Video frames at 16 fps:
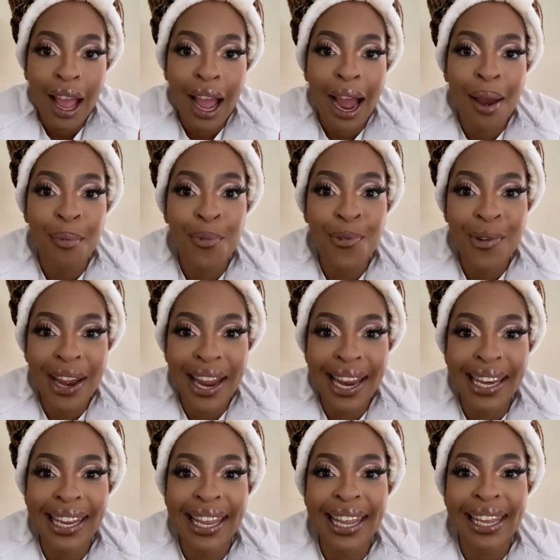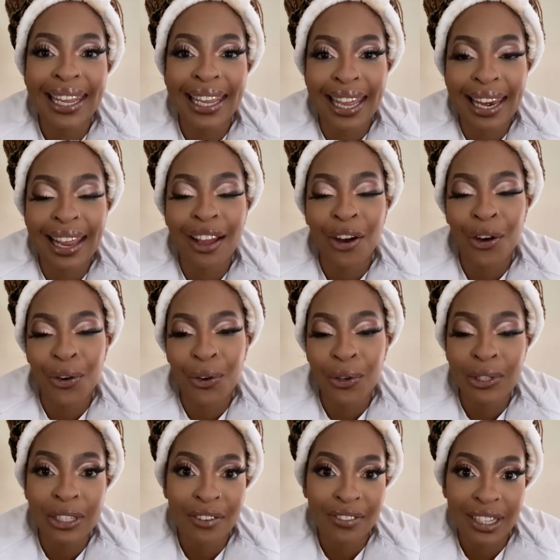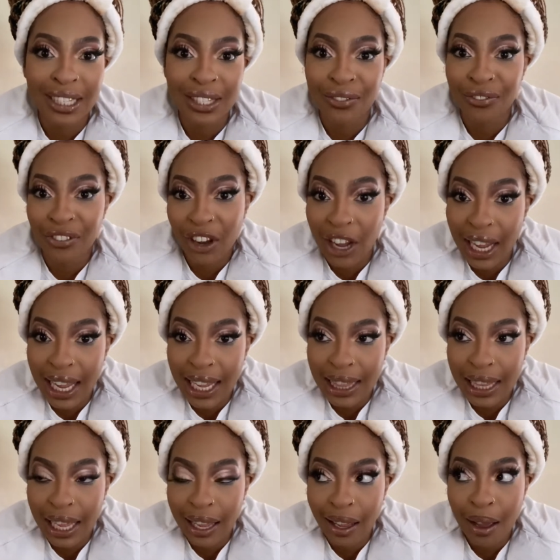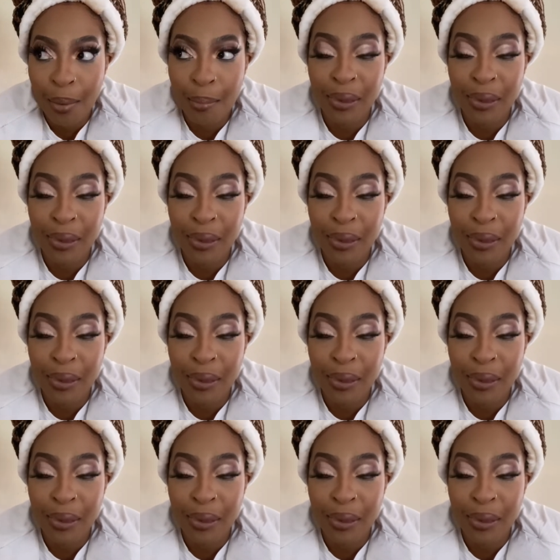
I'm really getting a hold of this vlogging thing.